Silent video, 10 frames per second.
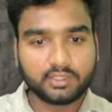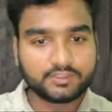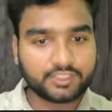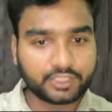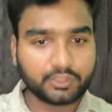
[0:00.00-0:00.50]

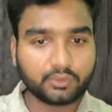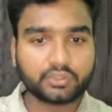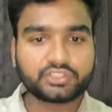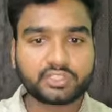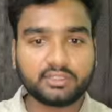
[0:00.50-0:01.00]
secure
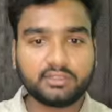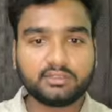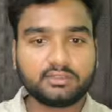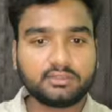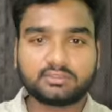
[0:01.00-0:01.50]
shell.
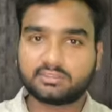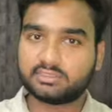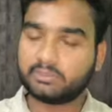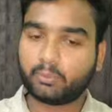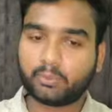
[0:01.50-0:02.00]

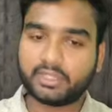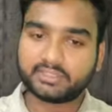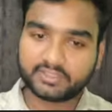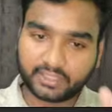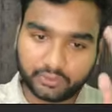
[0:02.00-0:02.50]
It provides
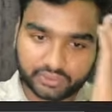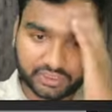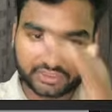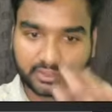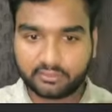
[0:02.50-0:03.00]
a secure
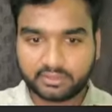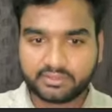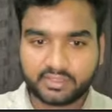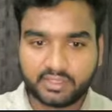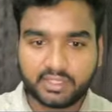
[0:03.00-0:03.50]
shell service.
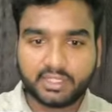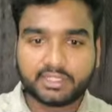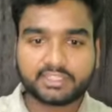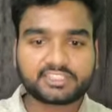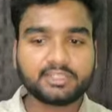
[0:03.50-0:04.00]

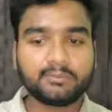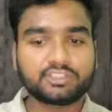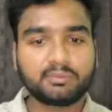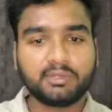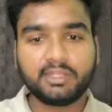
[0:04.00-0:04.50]
Testing
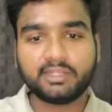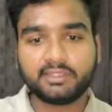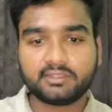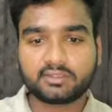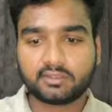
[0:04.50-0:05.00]
possibilities.